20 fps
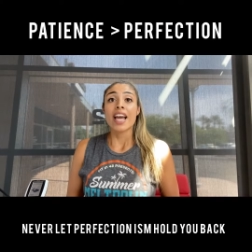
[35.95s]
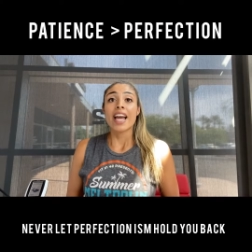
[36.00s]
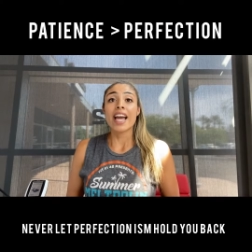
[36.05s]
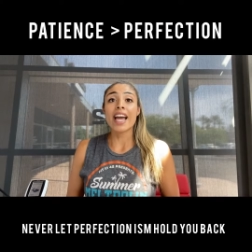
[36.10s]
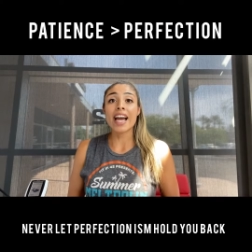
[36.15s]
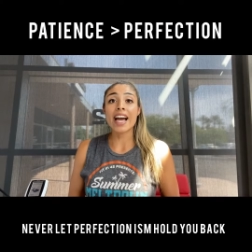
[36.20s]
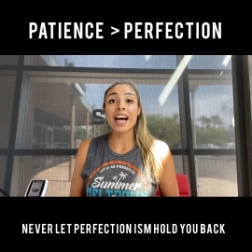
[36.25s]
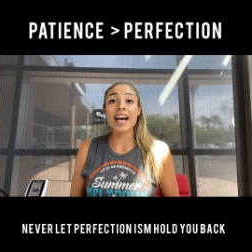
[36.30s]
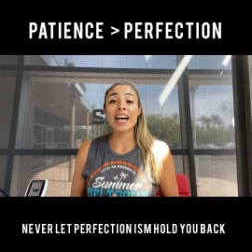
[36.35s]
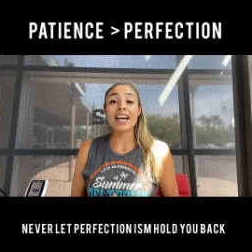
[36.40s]

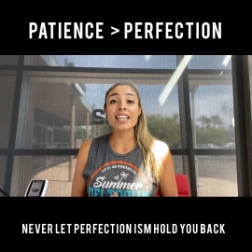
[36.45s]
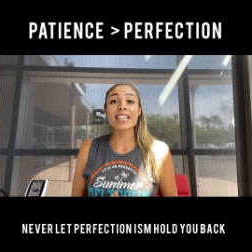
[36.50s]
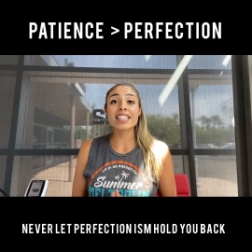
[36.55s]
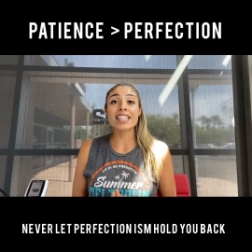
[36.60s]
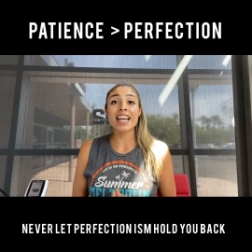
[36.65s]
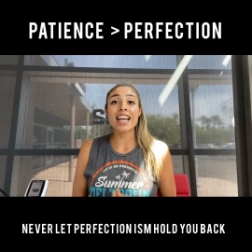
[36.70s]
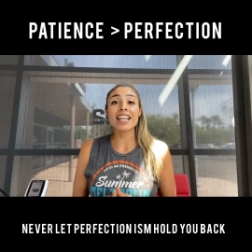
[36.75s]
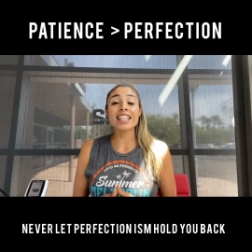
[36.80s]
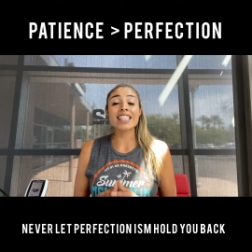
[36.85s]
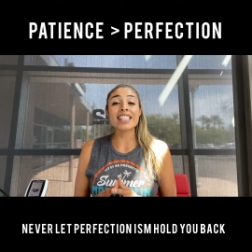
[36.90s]

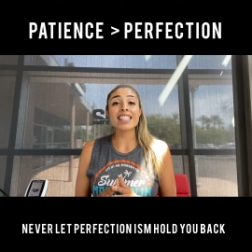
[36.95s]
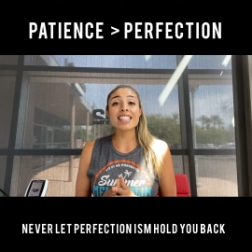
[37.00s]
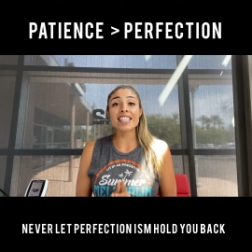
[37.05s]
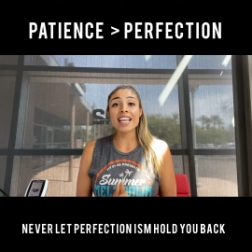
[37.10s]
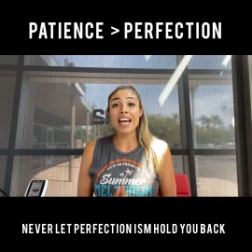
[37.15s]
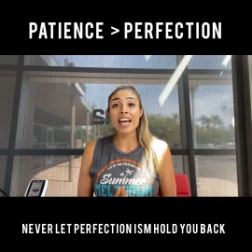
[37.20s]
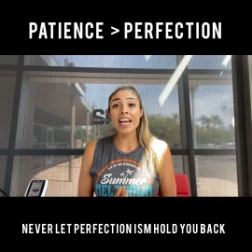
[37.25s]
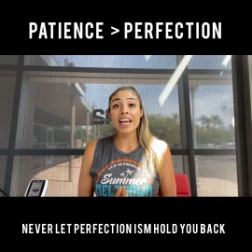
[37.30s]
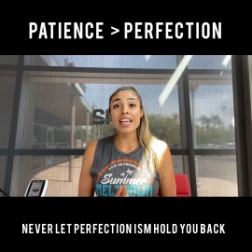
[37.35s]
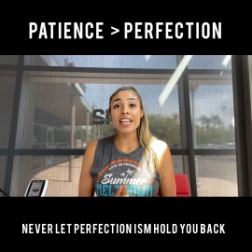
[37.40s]
And
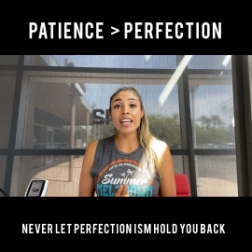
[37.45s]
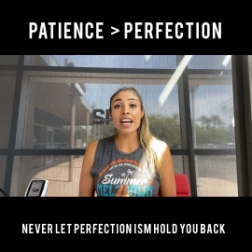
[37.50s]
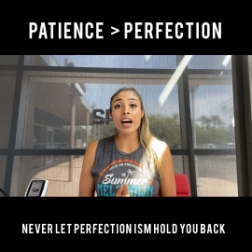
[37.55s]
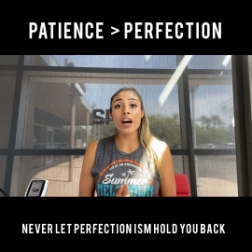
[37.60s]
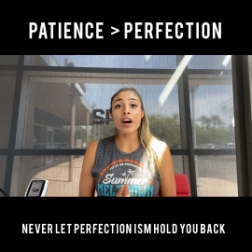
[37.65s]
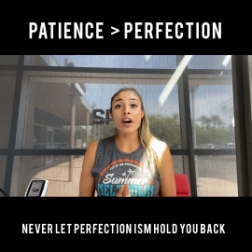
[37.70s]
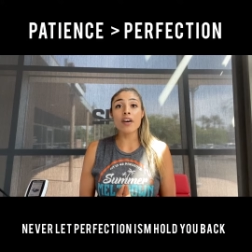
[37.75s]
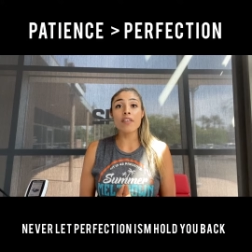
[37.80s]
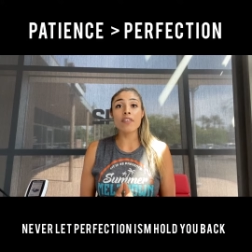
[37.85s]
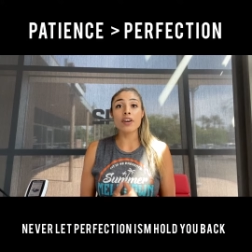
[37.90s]
instead
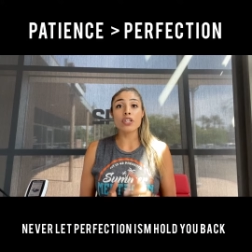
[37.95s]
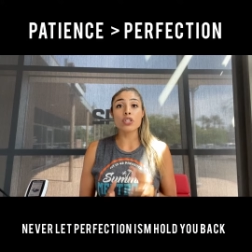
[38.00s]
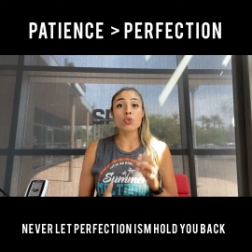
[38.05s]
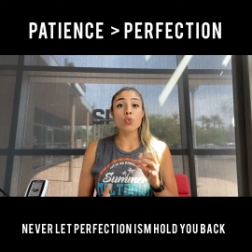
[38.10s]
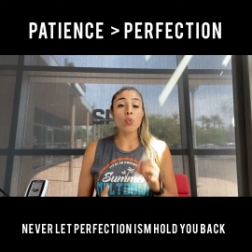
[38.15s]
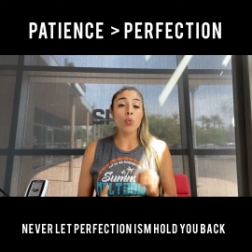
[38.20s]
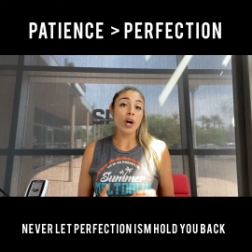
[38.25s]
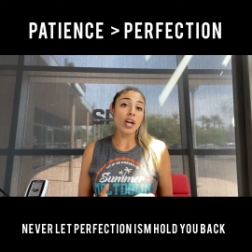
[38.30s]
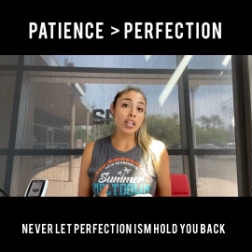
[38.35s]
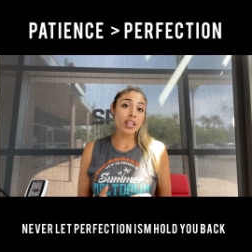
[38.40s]
of
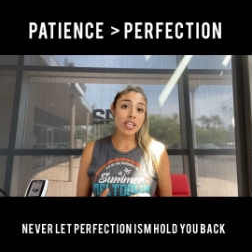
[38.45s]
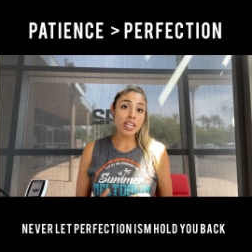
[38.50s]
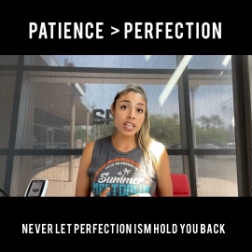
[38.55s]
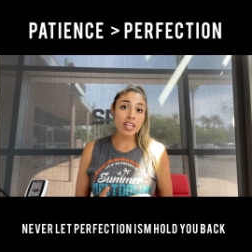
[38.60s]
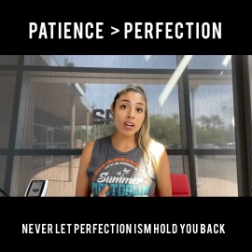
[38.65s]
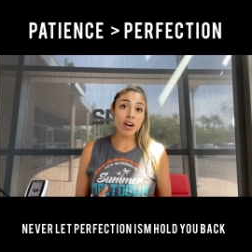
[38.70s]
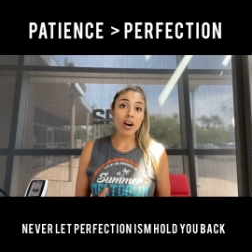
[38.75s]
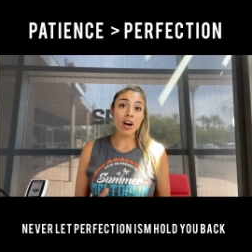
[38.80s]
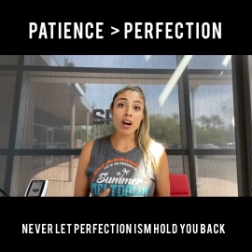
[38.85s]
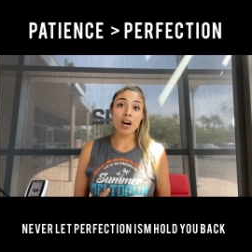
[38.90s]

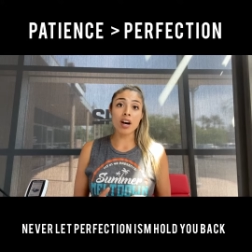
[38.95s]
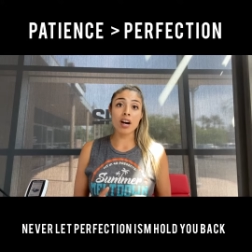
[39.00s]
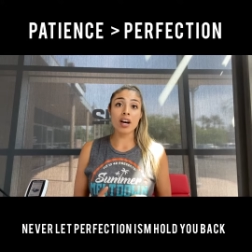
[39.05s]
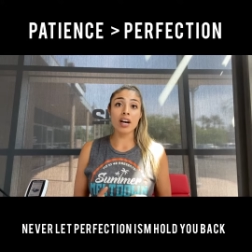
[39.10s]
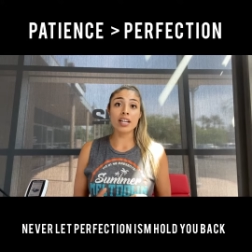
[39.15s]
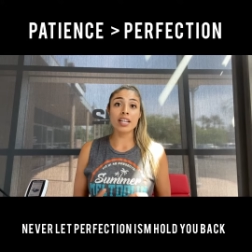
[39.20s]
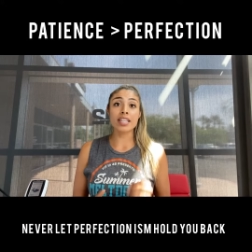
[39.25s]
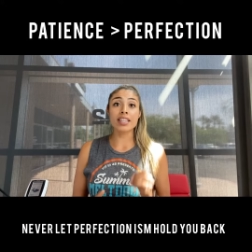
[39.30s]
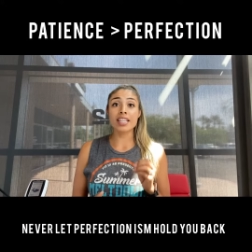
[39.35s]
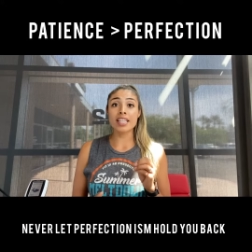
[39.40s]
dwelling
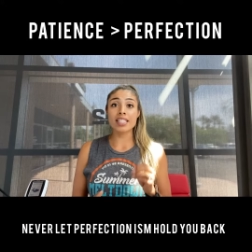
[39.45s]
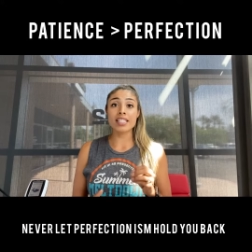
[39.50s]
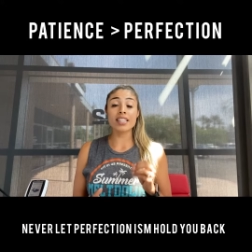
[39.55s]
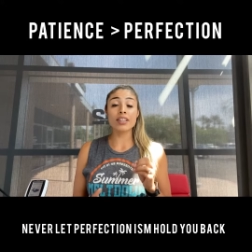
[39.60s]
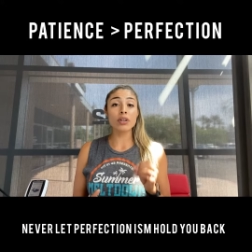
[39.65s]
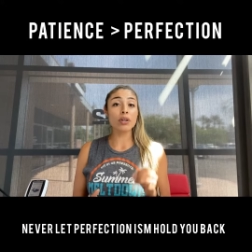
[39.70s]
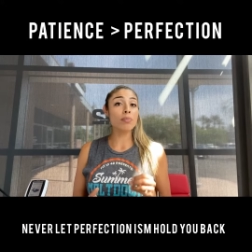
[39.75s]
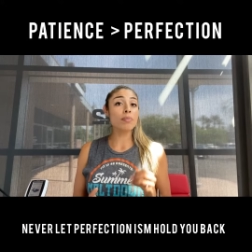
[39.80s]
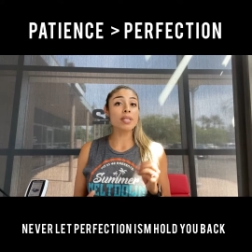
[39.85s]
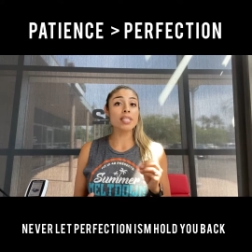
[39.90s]
on these
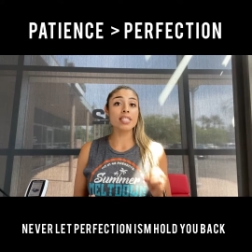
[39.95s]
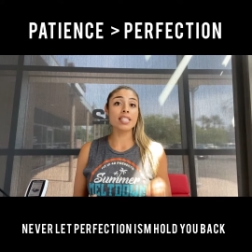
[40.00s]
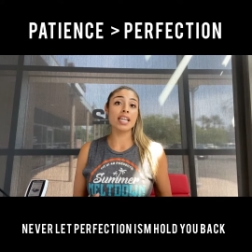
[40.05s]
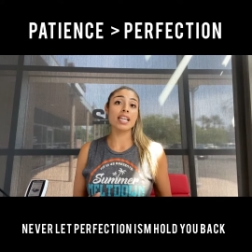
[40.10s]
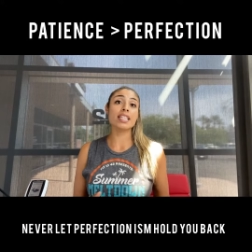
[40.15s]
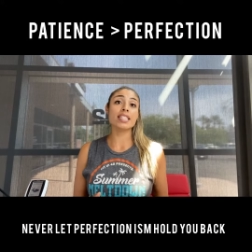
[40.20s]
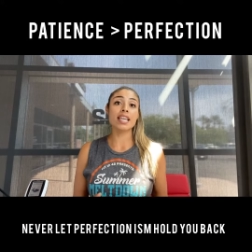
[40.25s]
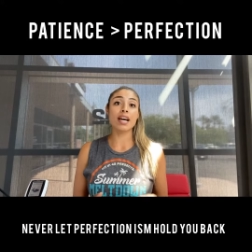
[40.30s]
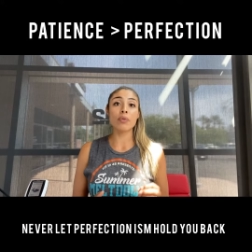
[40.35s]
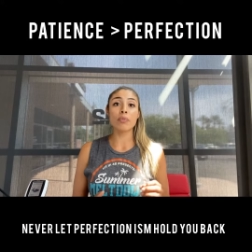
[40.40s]
little
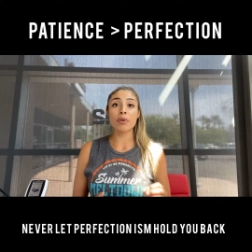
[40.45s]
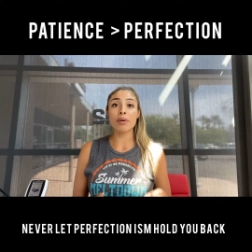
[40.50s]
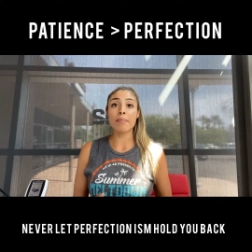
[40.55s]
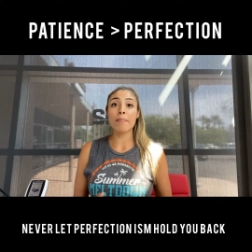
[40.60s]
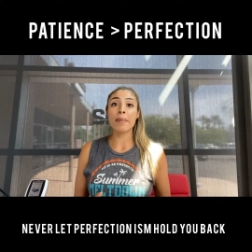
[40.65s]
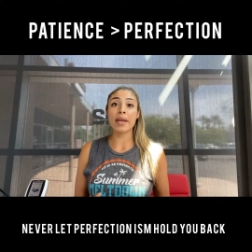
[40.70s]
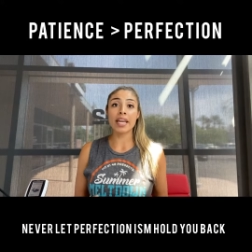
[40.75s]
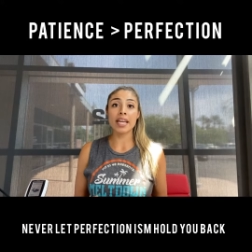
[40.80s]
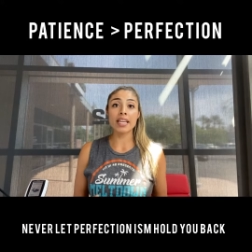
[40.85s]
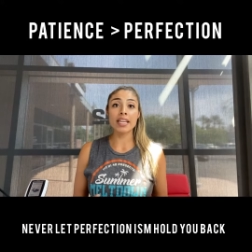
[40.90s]
mistakes that we
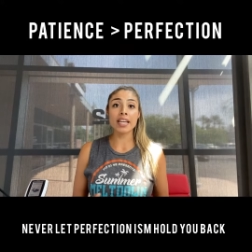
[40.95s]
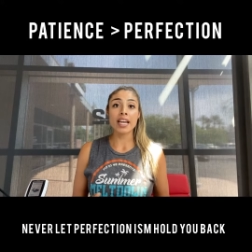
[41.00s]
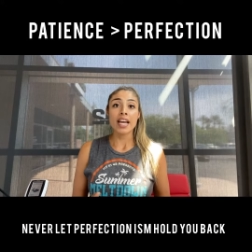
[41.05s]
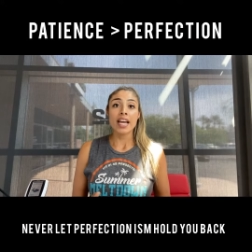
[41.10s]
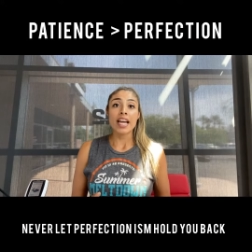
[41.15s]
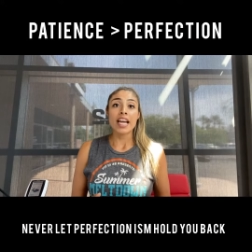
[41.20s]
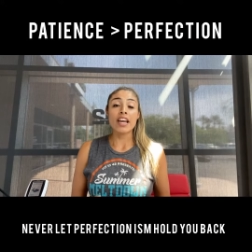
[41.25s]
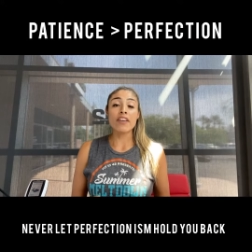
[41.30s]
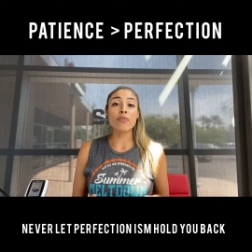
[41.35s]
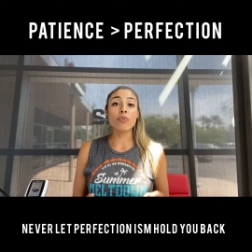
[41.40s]
make,
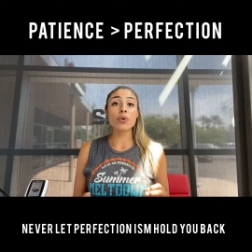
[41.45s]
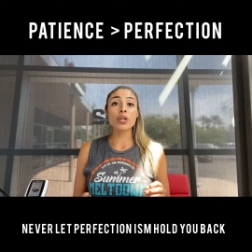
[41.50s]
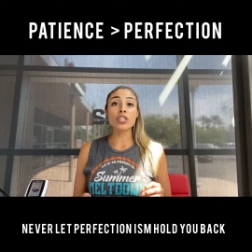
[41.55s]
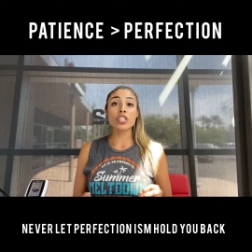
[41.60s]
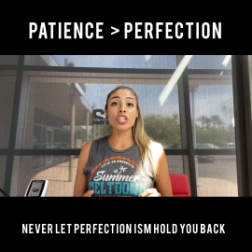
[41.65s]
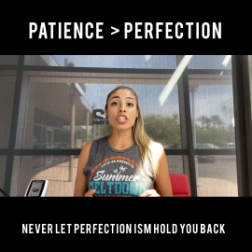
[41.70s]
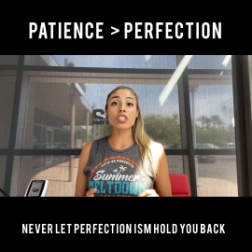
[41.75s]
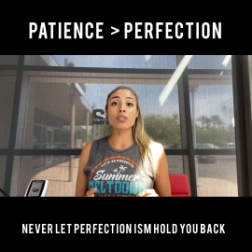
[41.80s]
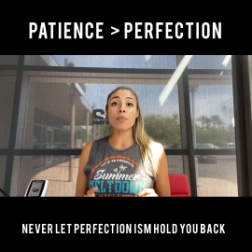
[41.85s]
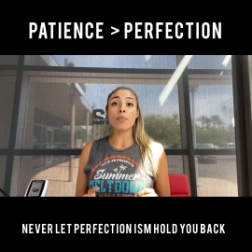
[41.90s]
if we
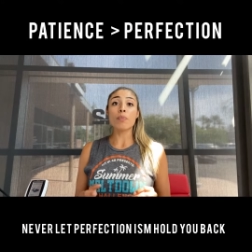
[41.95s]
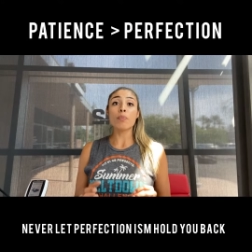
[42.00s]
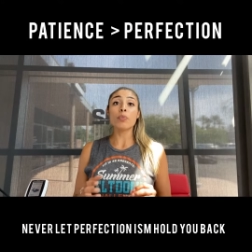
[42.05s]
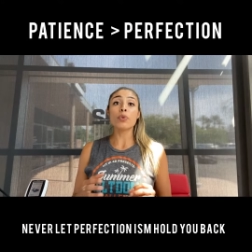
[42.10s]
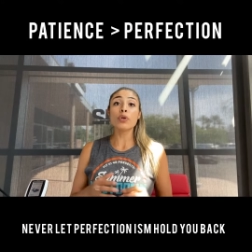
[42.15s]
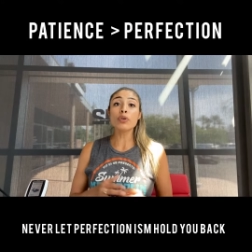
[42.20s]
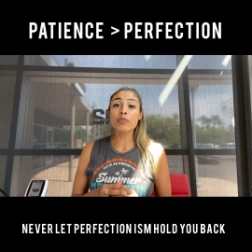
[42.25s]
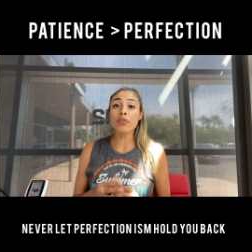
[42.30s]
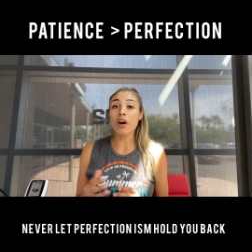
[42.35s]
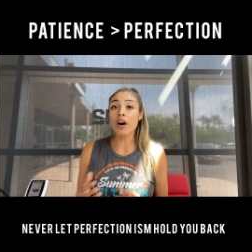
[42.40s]
just
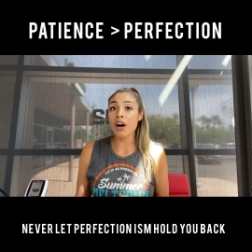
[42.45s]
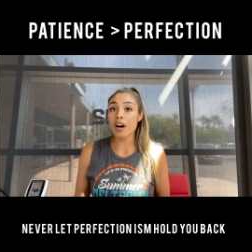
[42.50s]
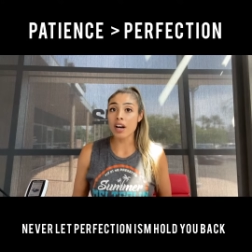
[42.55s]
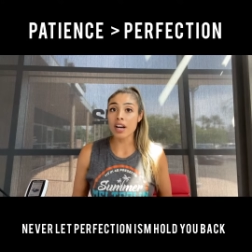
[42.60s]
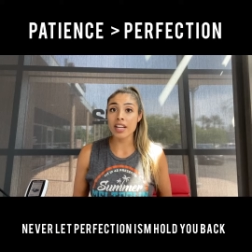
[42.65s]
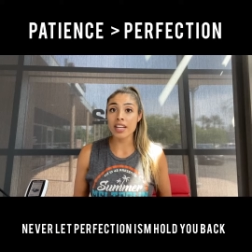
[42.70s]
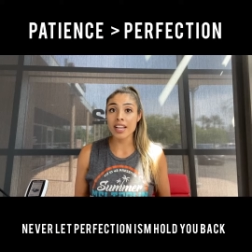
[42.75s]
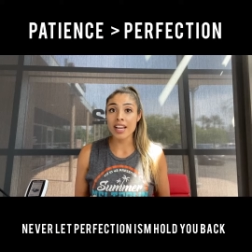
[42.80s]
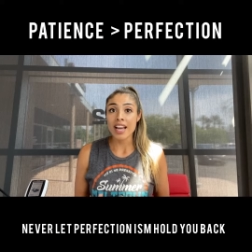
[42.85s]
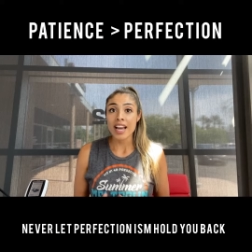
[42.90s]
move
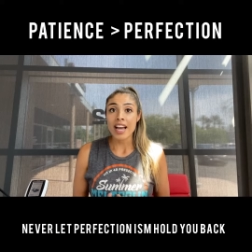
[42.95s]
on,